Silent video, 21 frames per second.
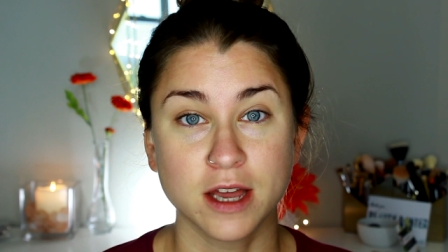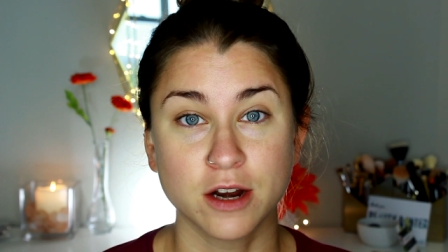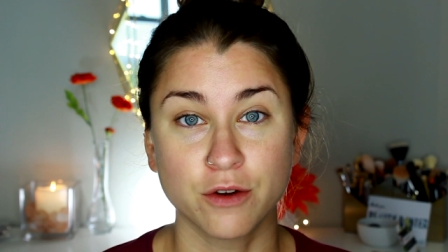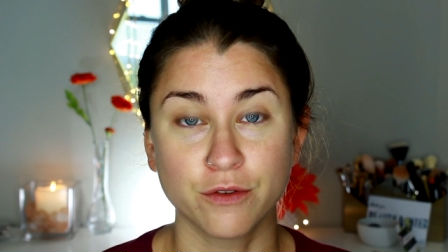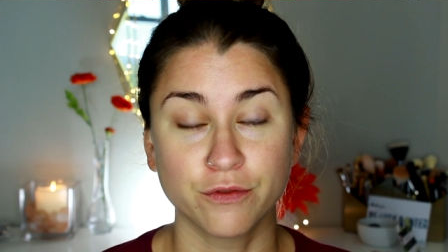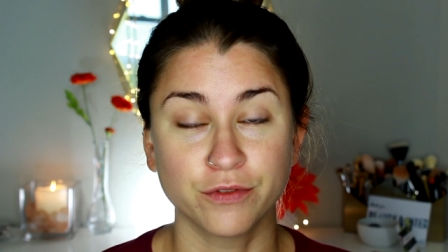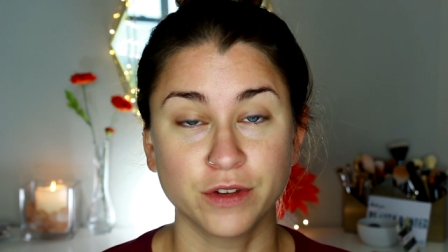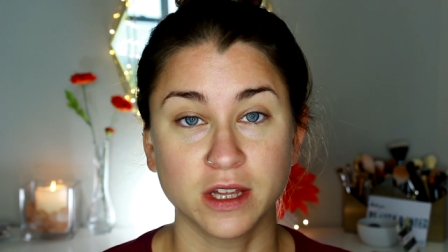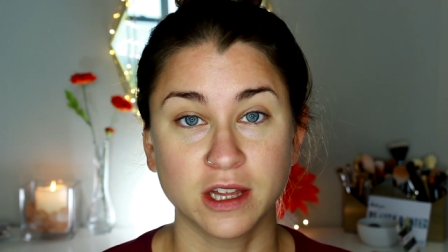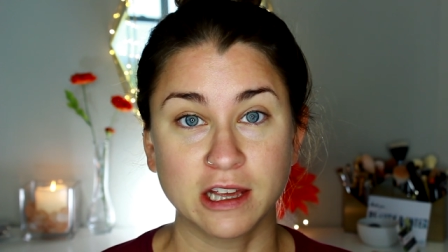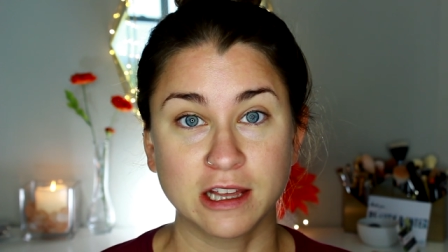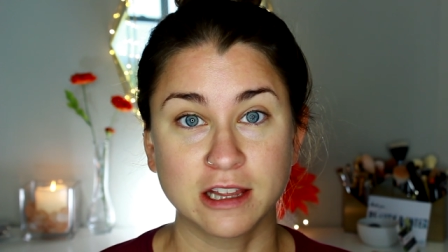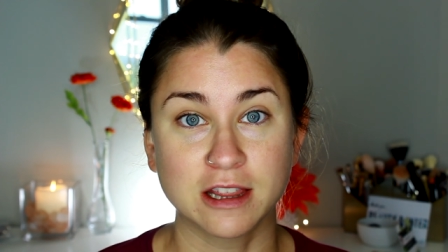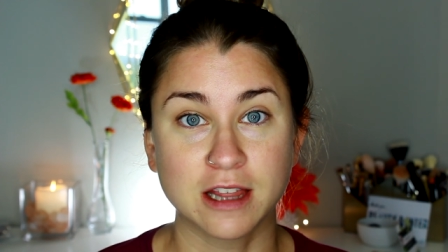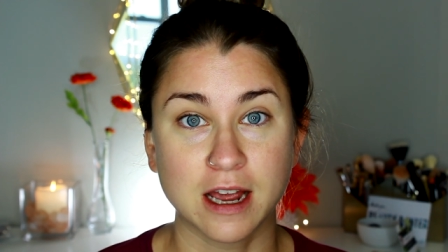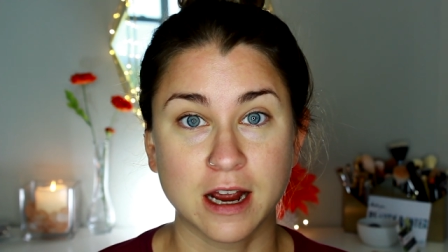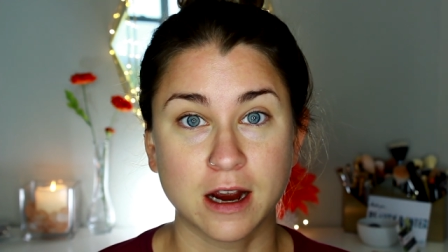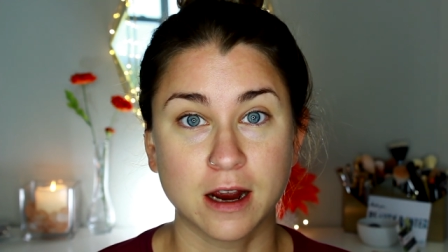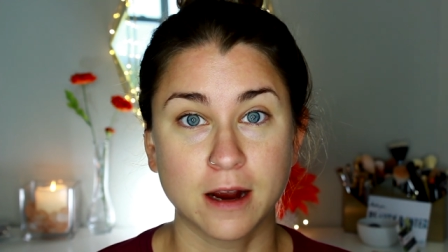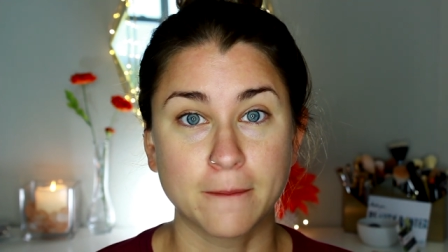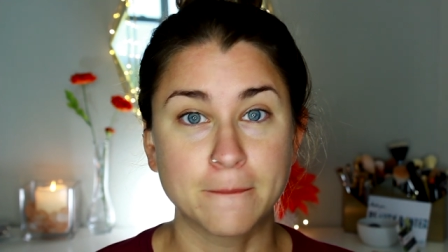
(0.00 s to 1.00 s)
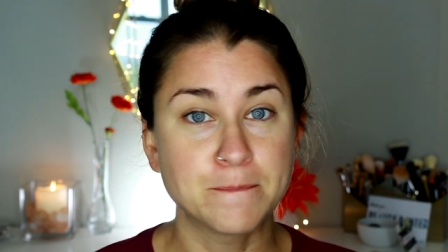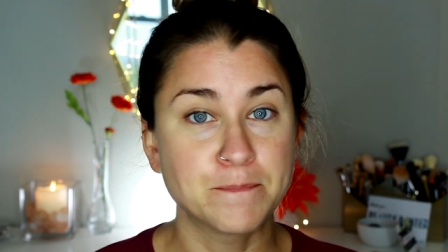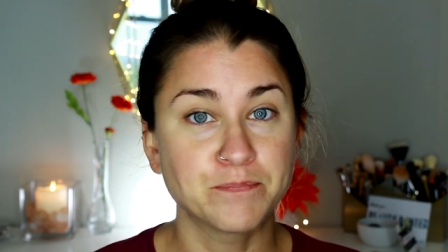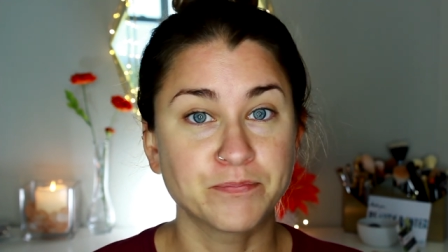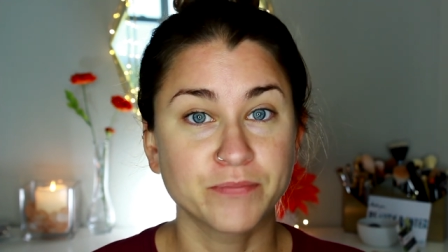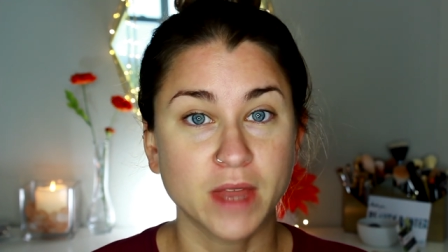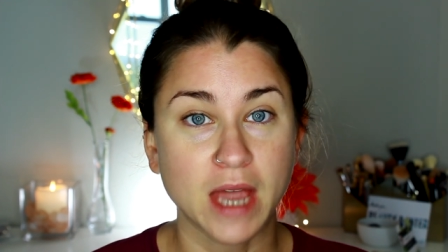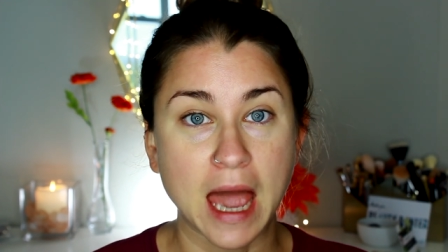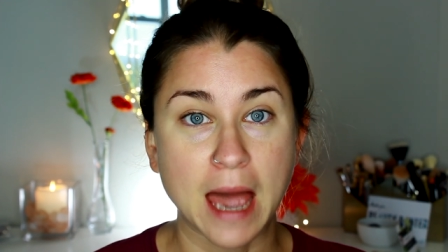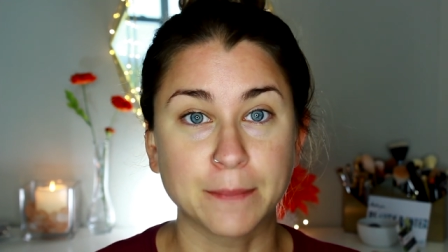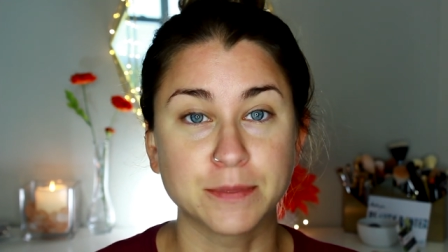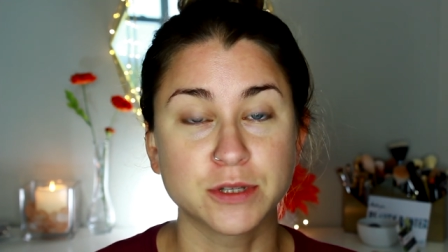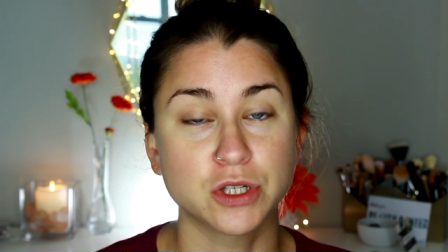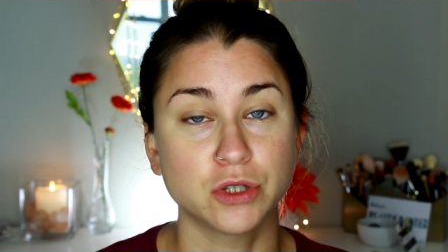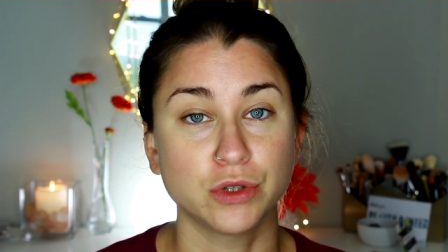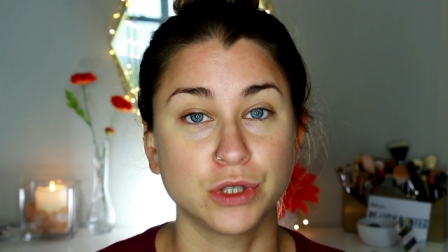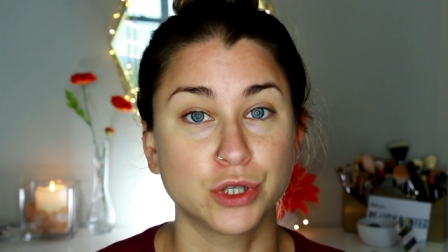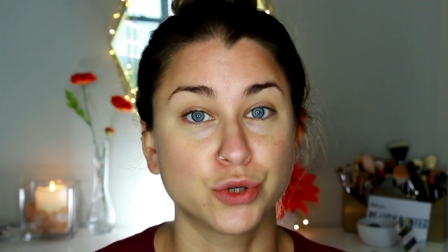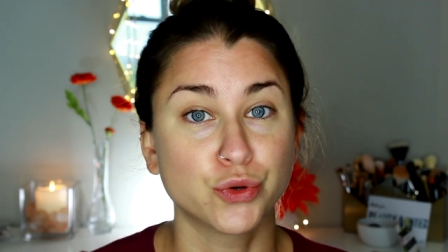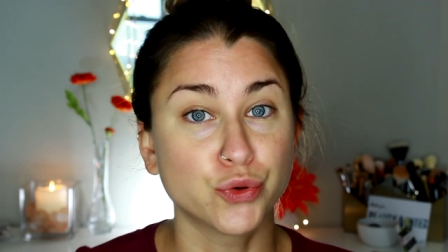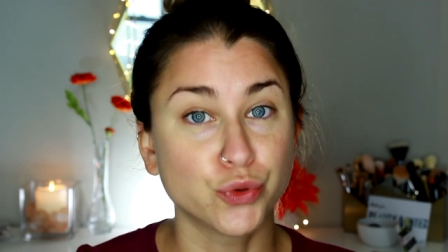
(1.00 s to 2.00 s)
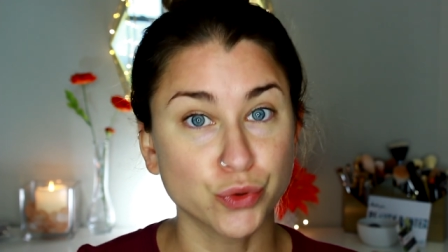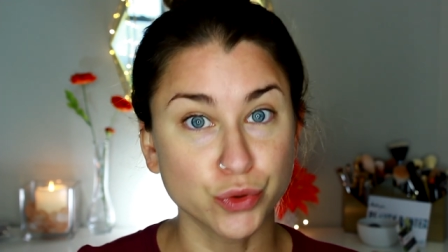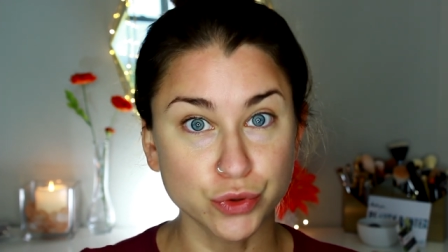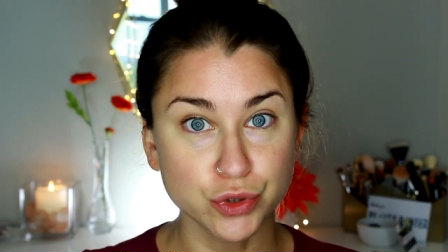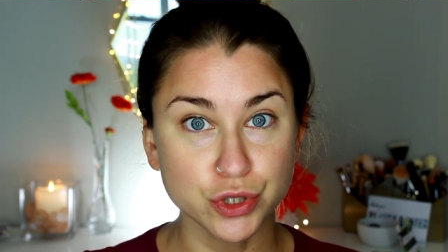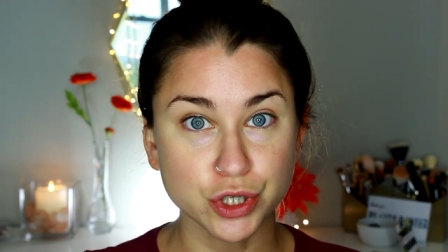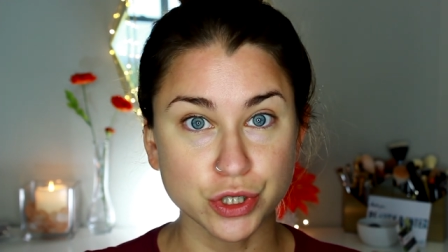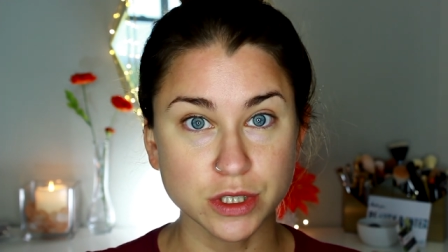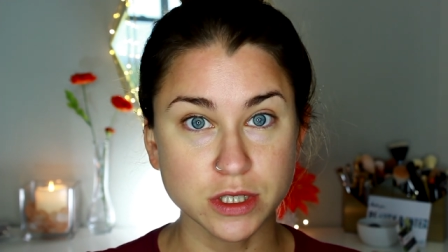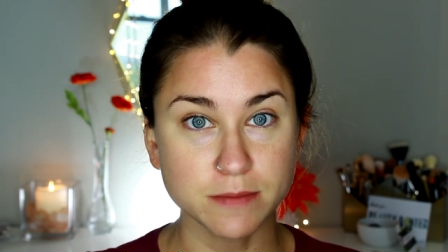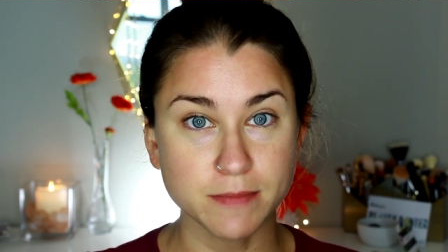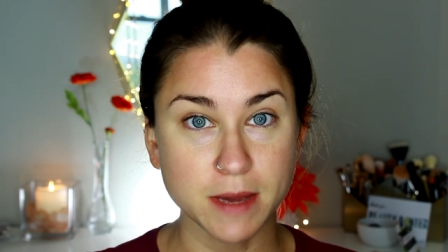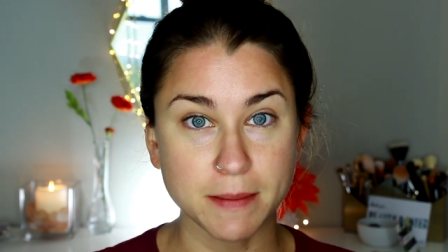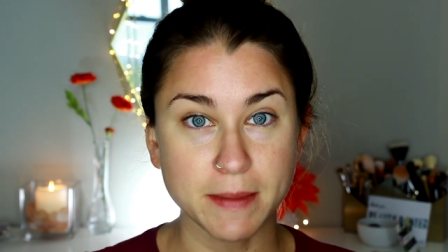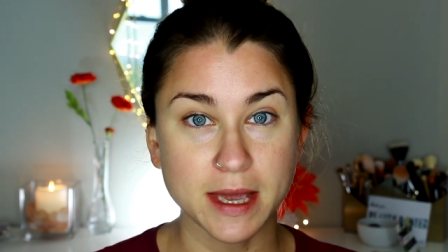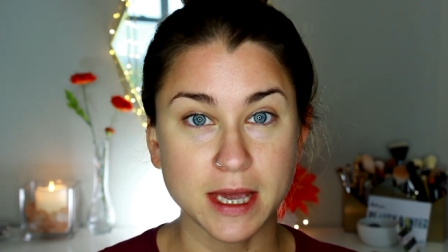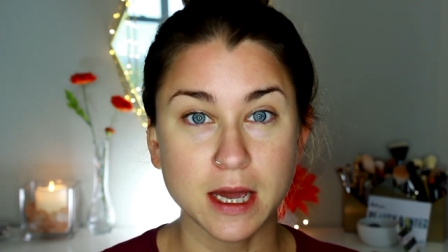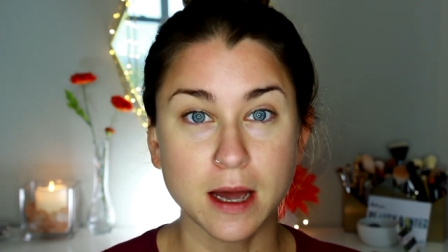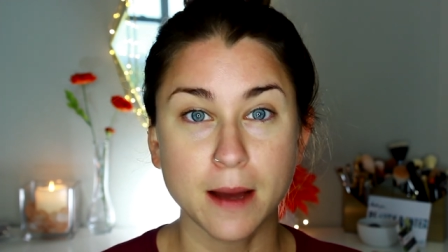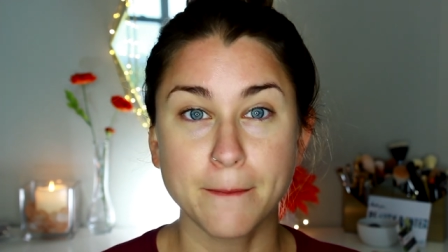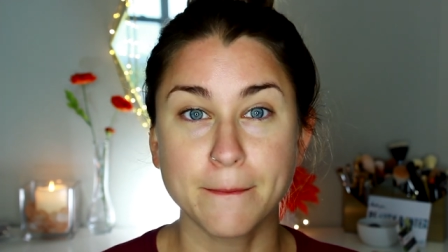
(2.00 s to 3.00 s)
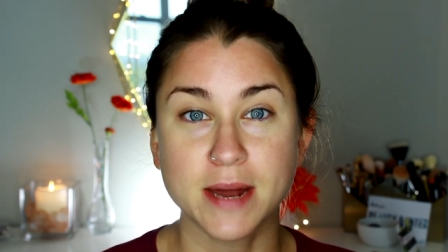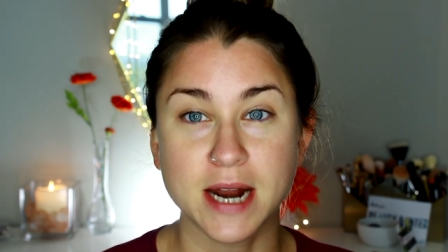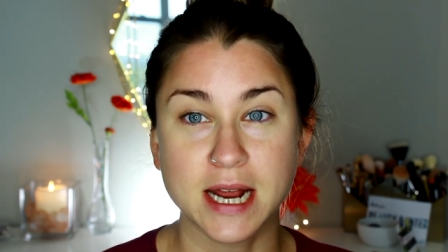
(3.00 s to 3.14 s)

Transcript: I don't feel like they're absolutely crucial to my makeup,